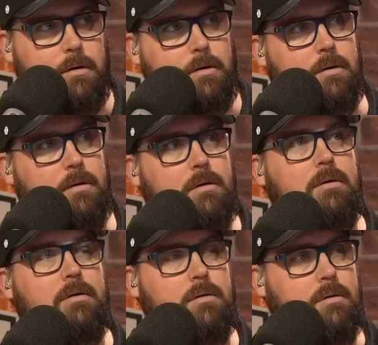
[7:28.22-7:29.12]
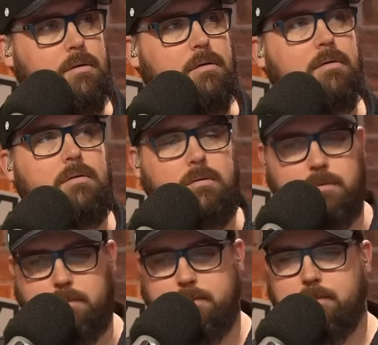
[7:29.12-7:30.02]

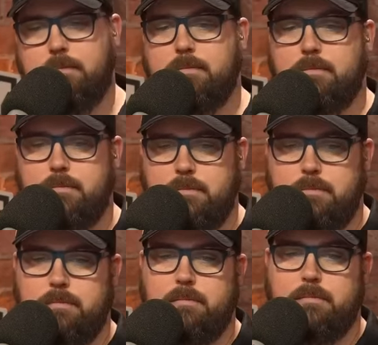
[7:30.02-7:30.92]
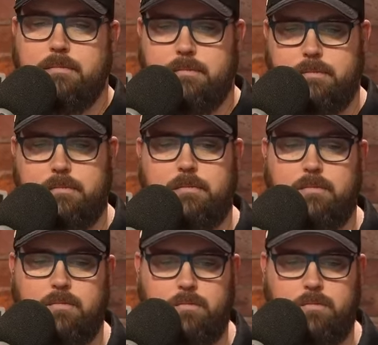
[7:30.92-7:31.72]
The person shown says nothing.